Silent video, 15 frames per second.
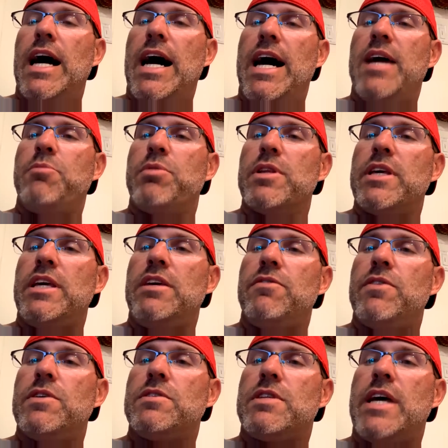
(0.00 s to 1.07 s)
I
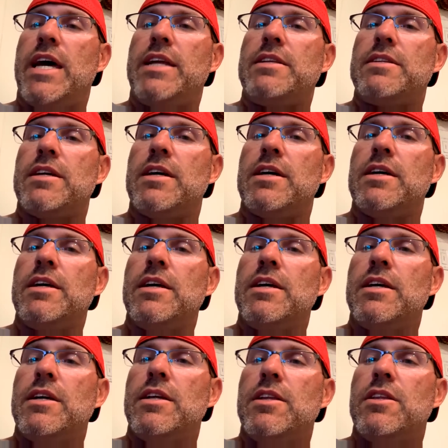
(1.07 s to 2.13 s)
believe, is that
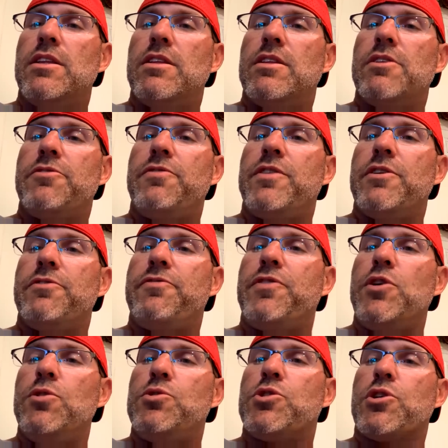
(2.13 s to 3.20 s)
the
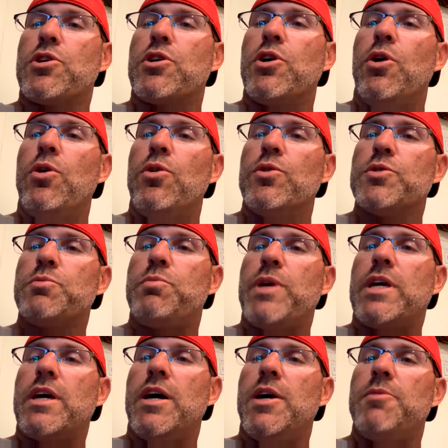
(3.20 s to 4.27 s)
future goals
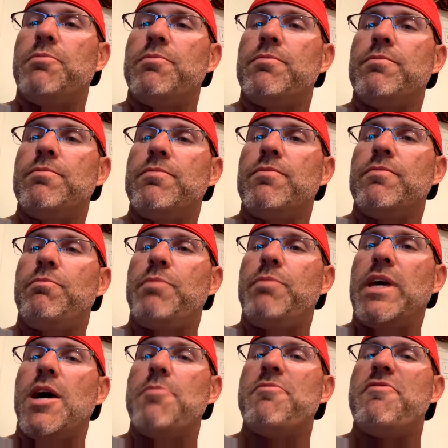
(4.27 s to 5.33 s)
become
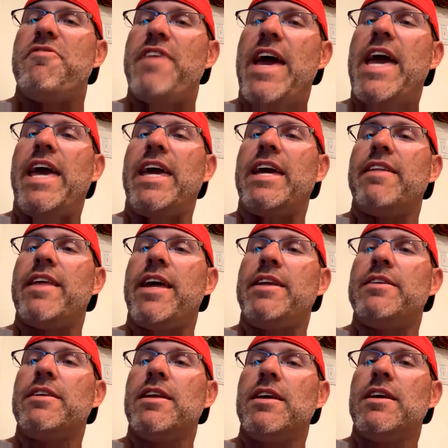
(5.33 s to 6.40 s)
vague, and
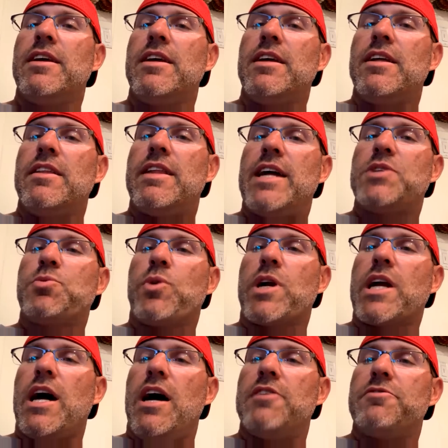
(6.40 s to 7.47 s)
then that's
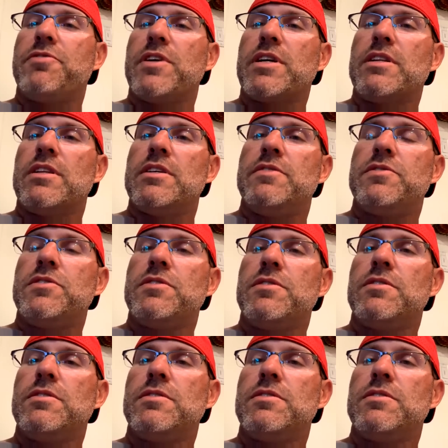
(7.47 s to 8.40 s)
where conflict lives.